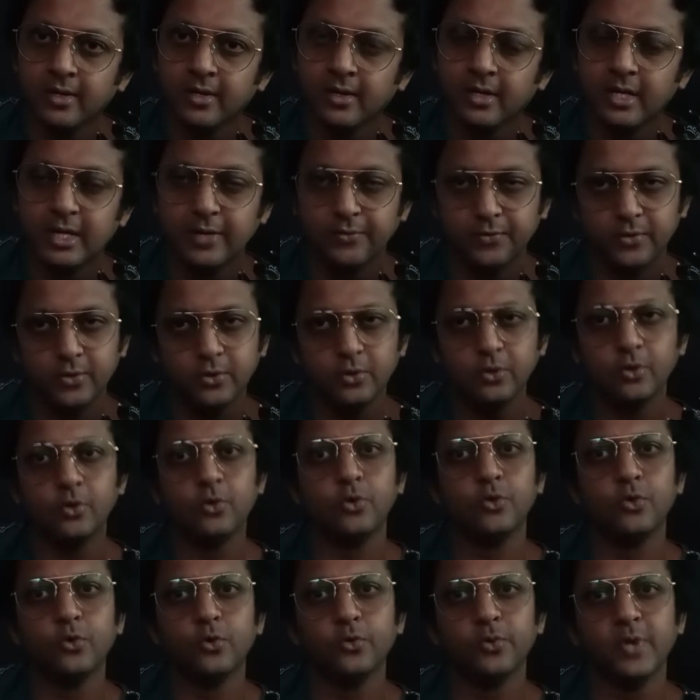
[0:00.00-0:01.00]
If you
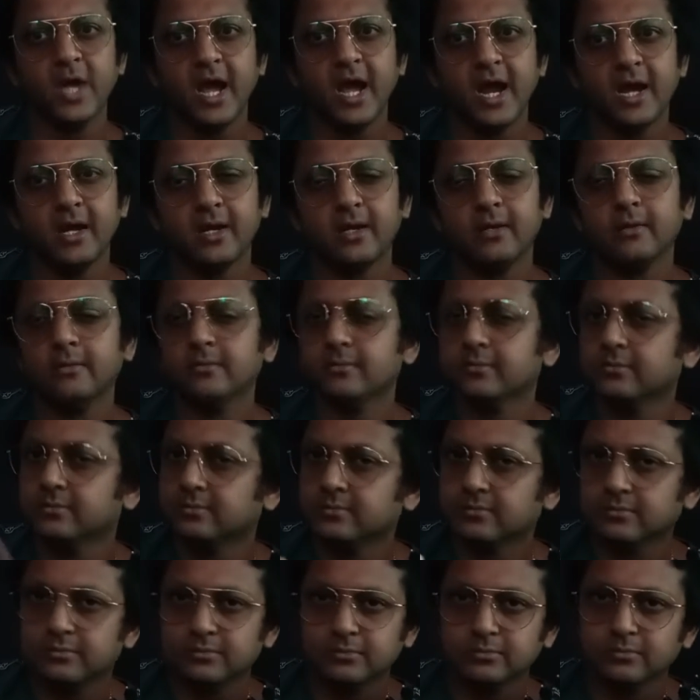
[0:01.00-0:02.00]
don't know that,
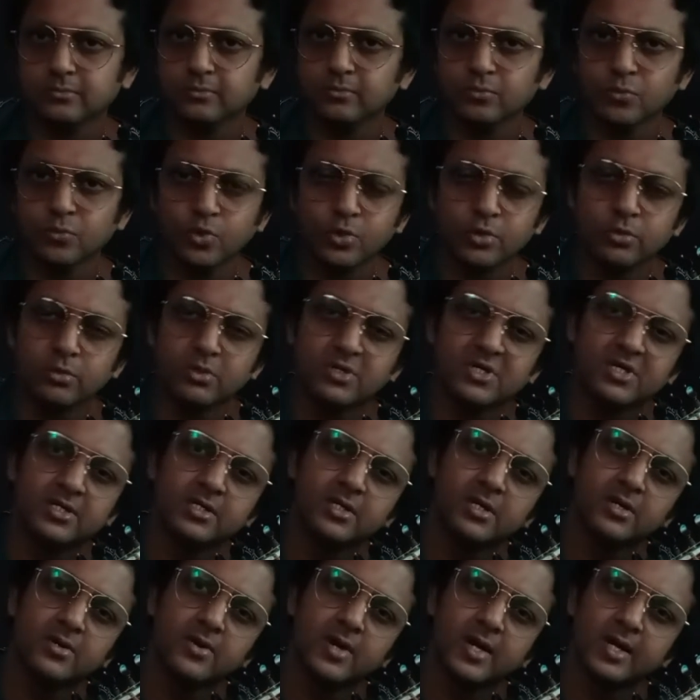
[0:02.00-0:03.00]
more you learn
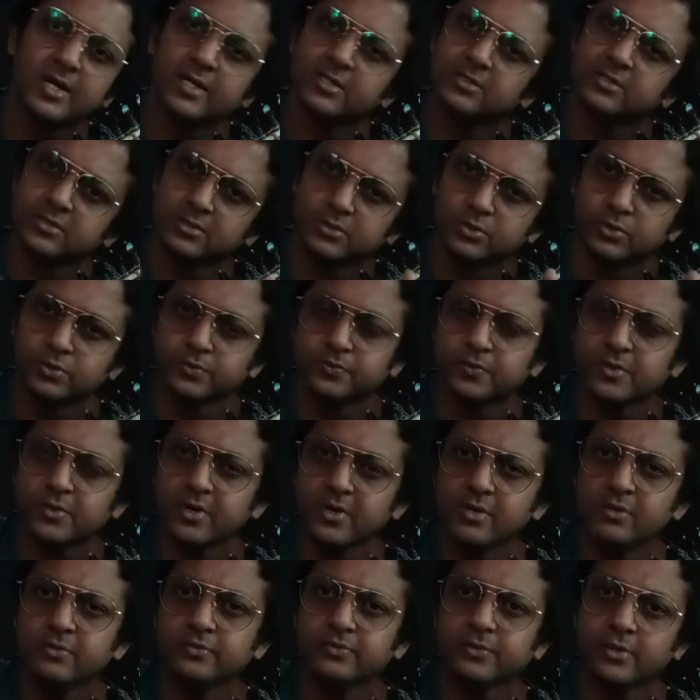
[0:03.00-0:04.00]
the ragas is good for
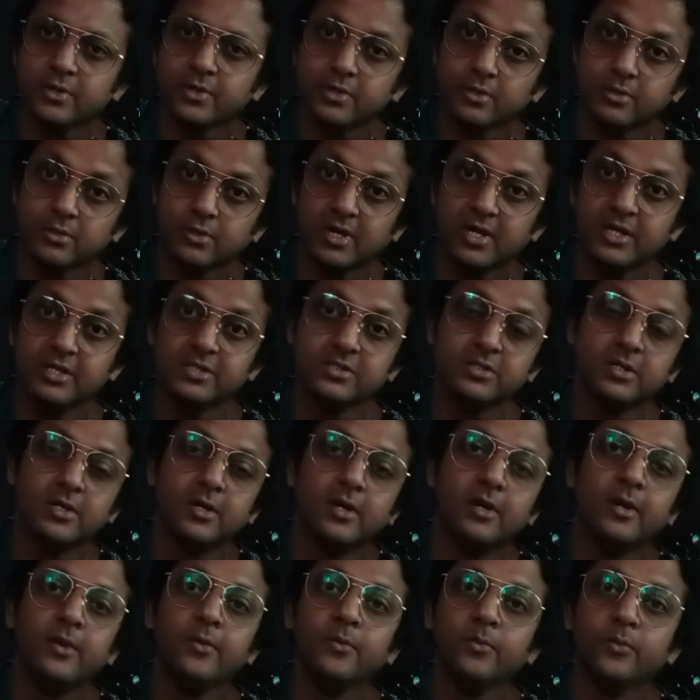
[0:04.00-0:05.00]
you, for your knowledge,
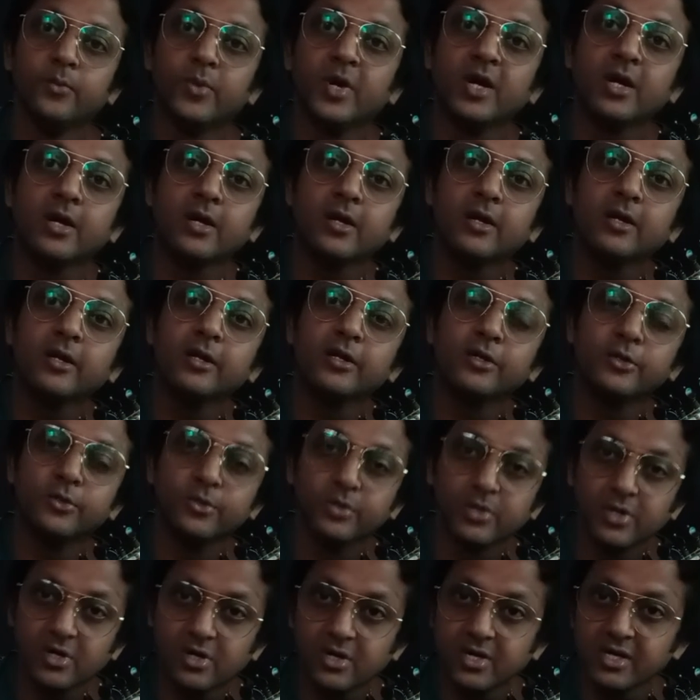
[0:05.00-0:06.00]
but you
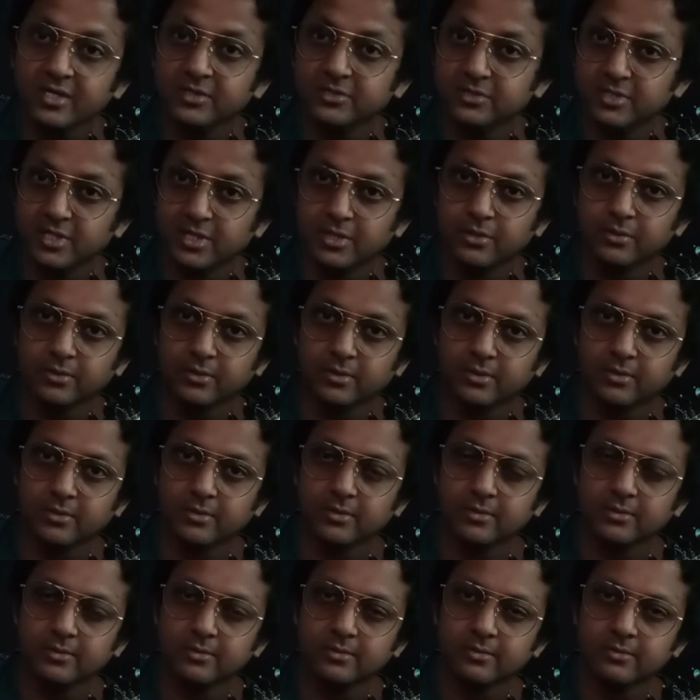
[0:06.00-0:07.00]
cannot execute,
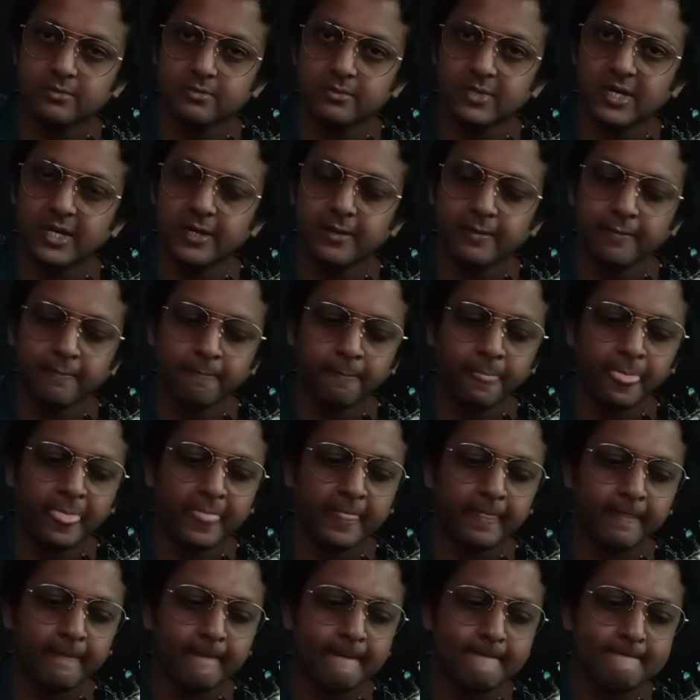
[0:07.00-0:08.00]
right?
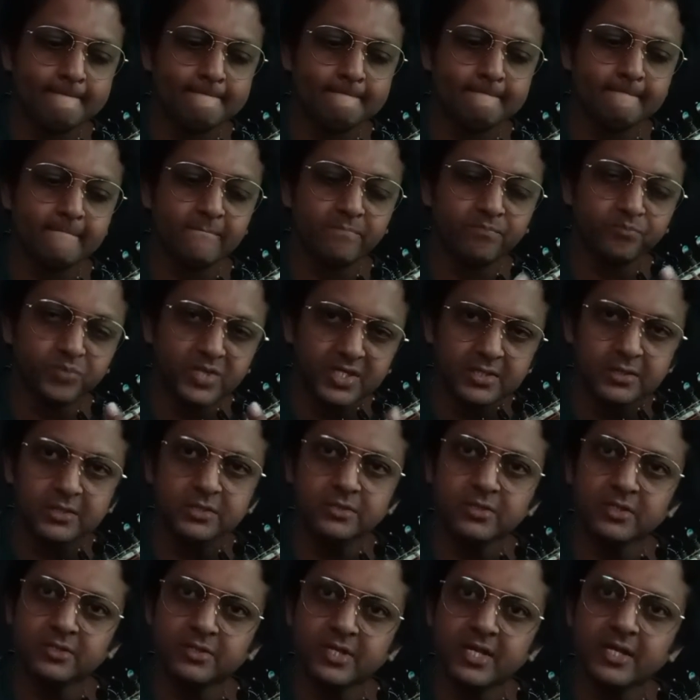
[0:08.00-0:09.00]
This
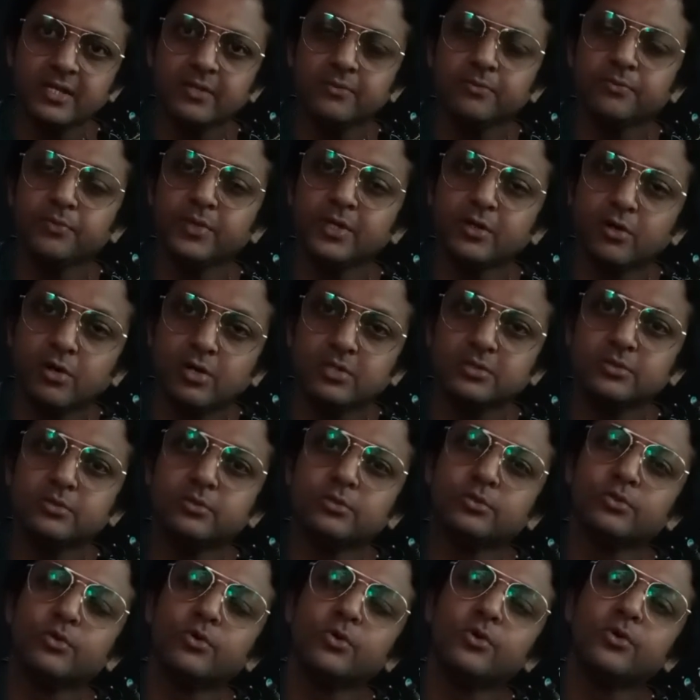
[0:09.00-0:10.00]
is the thing, because you
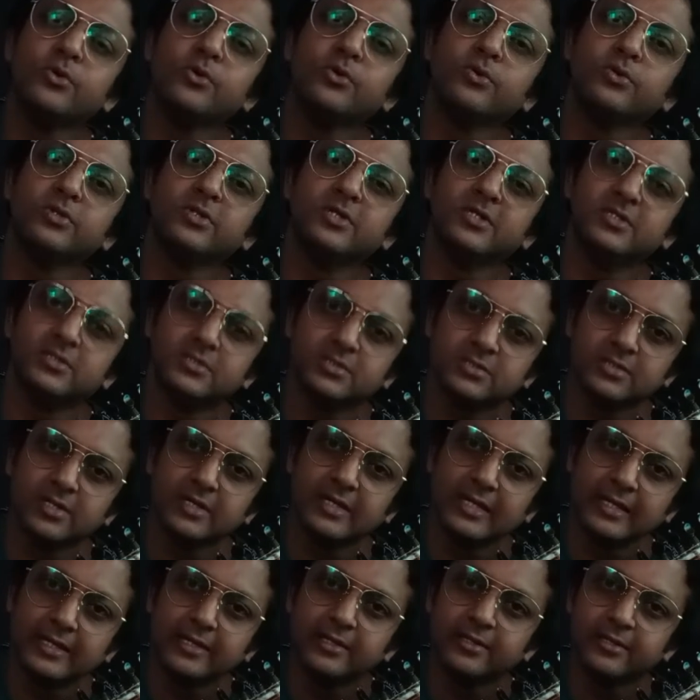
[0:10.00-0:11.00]
don't know these
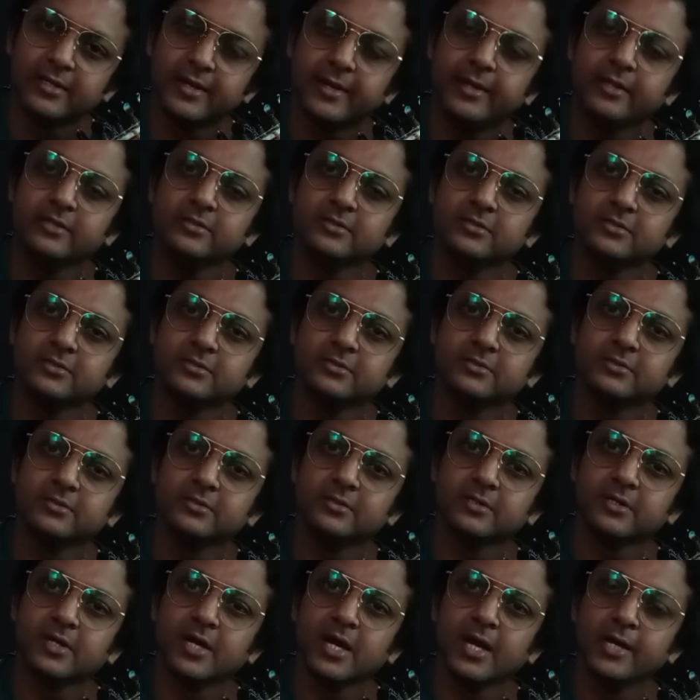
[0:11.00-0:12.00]
little things
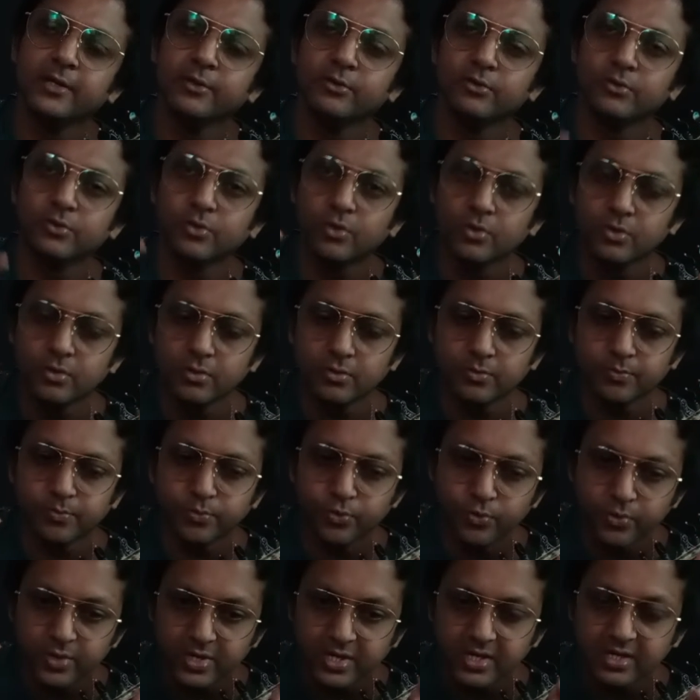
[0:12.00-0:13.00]
and you don't
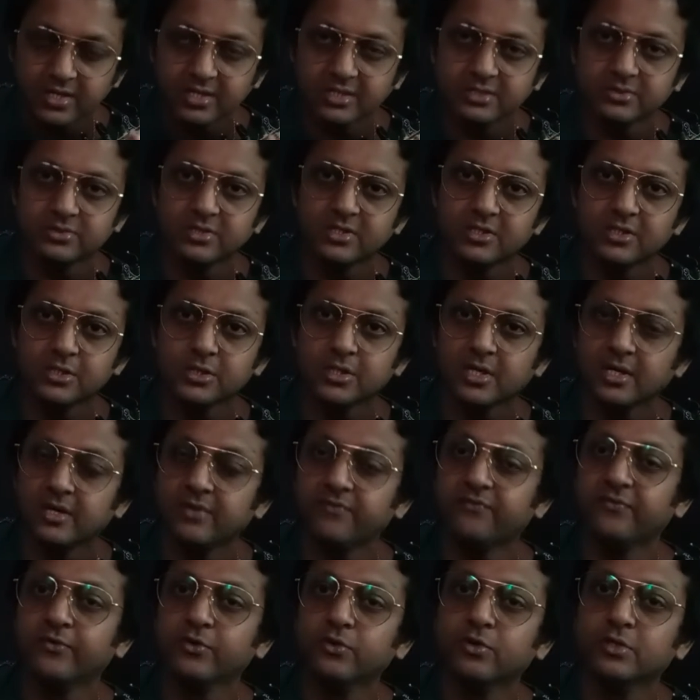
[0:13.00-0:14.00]
put any concentration
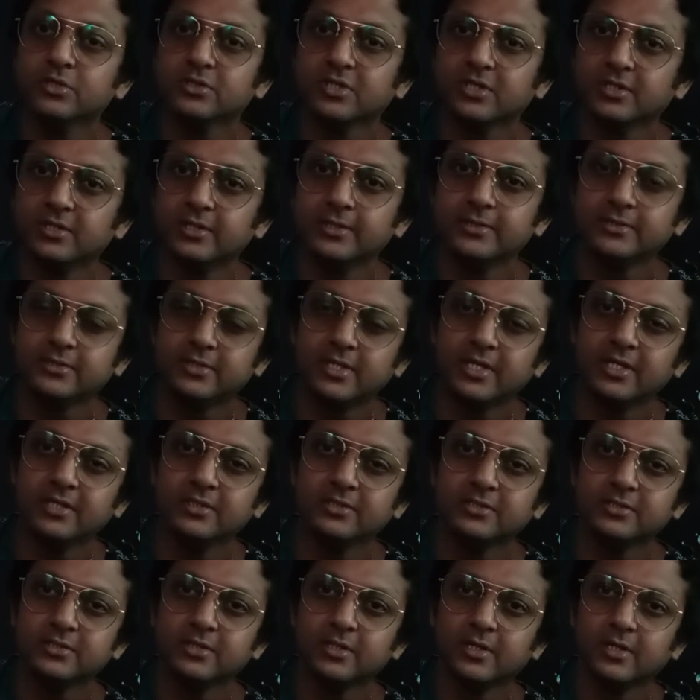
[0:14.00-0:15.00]
and focus on these
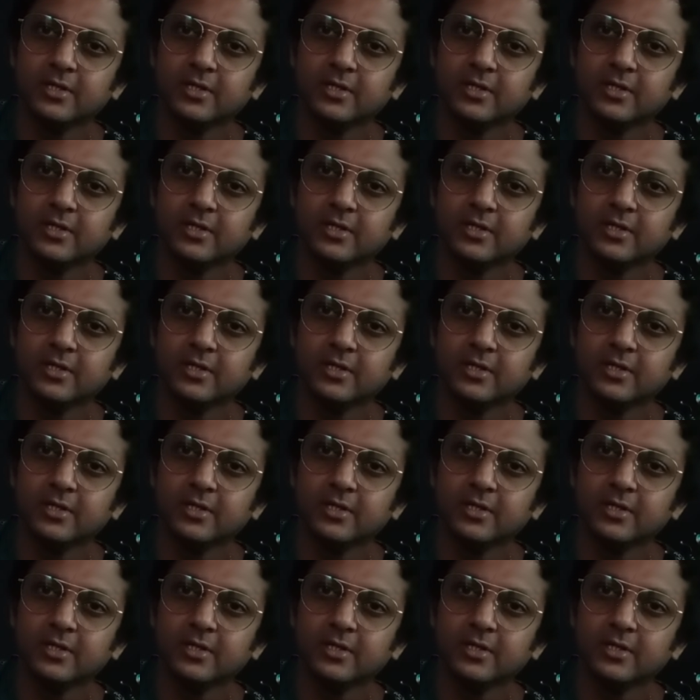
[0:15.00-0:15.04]
things,